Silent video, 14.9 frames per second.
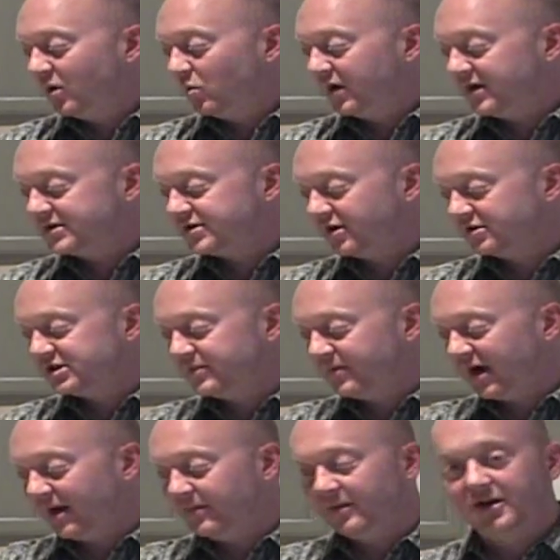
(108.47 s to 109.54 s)
When it starts to
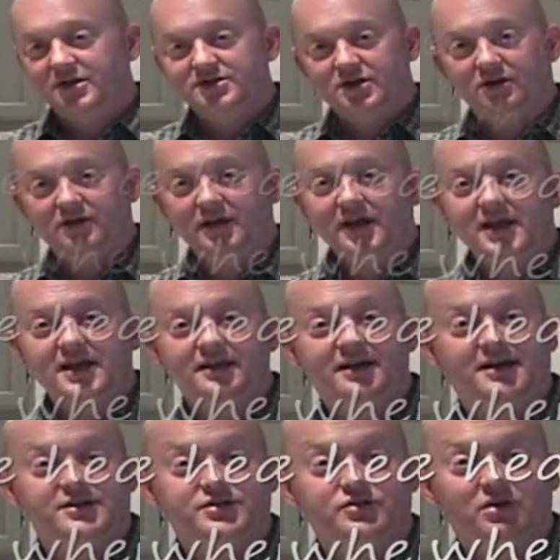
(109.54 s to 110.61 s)
pop, I'm going to turn the heat
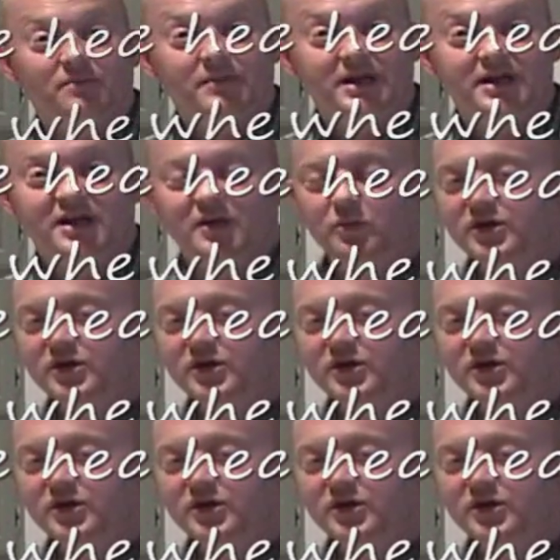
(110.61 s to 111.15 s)
down to a medium.